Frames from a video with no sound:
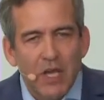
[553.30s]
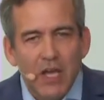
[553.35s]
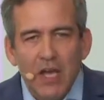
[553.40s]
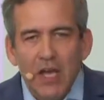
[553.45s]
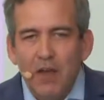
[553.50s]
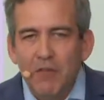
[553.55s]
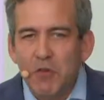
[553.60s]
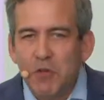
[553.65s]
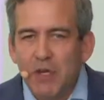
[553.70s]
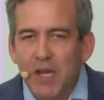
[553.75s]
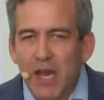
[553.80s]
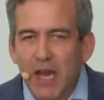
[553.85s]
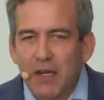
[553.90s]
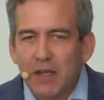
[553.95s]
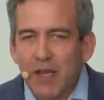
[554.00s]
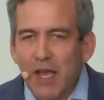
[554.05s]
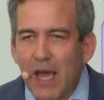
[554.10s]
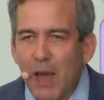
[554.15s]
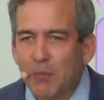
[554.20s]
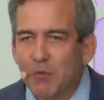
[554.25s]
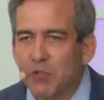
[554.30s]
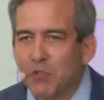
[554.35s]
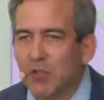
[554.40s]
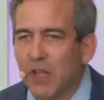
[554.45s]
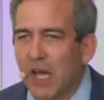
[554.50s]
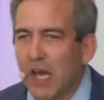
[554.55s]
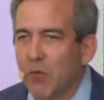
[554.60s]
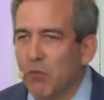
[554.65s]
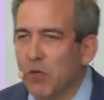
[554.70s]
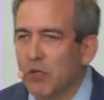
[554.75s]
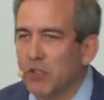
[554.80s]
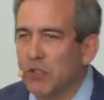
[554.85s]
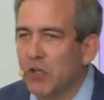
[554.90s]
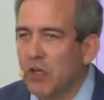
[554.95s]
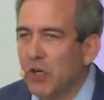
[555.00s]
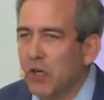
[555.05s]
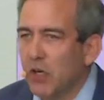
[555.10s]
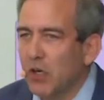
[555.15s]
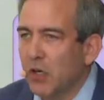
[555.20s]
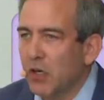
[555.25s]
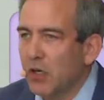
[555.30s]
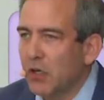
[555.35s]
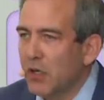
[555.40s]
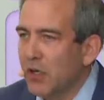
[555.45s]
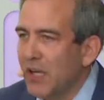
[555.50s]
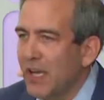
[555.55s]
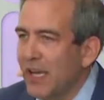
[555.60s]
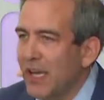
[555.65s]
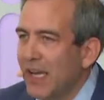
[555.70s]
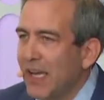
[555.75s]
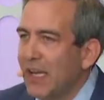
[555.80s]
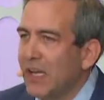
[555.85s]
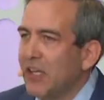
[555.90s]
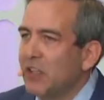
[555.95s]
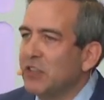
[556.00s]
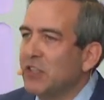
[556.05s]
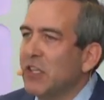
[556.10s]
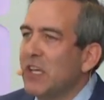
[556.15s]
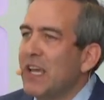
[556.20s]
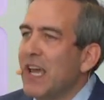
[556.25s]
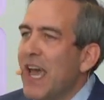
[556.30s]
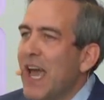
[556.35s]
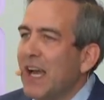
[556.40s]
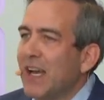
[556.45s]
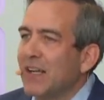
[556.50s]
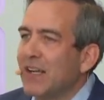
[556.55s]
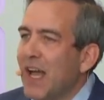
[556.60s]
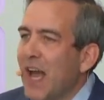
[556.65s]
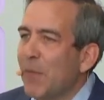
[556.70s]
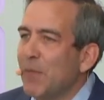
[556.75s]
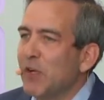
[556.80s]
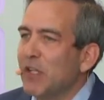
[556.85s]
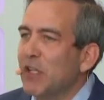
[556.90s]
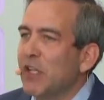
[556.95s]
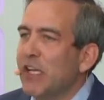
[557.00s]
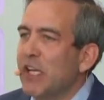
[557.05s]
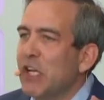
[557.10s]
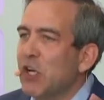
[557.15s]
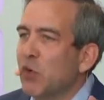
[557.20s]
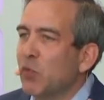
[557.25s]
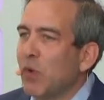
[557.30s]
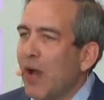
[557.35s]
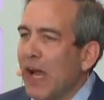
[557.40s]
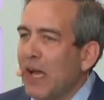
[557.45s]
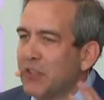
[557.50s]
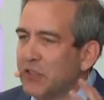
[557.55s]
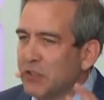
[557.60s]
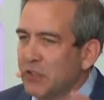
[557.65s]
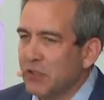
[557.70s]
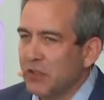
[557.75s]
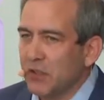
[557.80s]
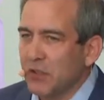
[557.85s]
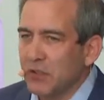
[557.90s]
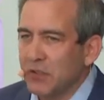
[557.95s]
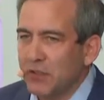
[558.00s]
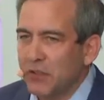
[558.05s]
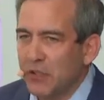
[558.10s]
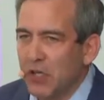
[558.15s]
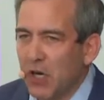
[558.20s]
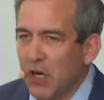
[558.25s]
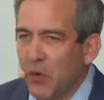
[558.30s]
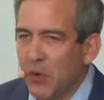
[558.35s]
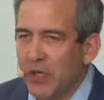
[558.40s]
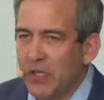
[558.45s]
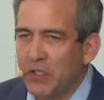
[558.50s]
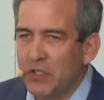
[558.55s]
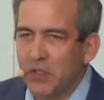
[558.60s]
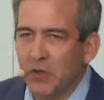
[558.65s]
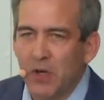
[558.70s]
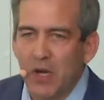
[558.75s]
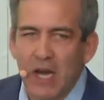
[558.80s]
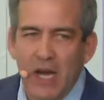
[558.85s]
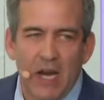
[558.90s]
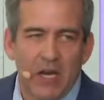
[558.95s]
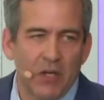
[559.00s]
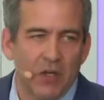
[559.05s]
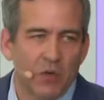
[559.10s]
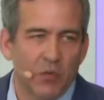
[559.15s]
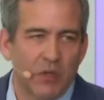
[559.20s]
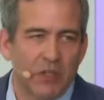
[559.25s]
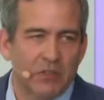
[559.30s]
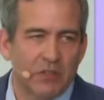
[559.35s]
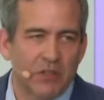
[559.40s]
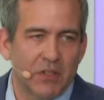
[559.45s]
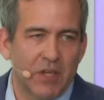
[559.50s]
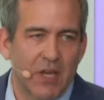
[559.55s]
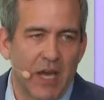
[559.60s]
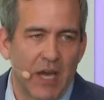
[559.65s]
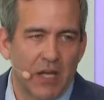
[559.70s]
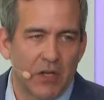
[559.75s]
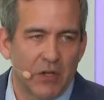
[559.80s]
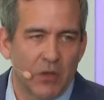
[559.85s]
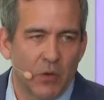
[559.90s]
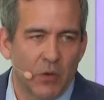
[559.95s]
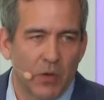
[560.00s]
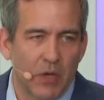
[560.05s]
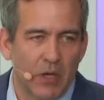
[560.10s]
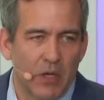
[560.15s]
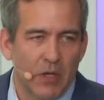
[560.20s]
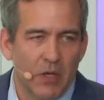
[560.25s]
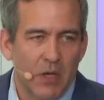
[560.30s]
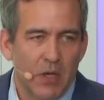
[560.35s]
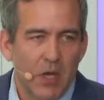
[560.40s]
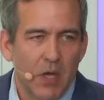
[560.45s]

If you can't capture that return, it is economically irrational to go into a higher risk category.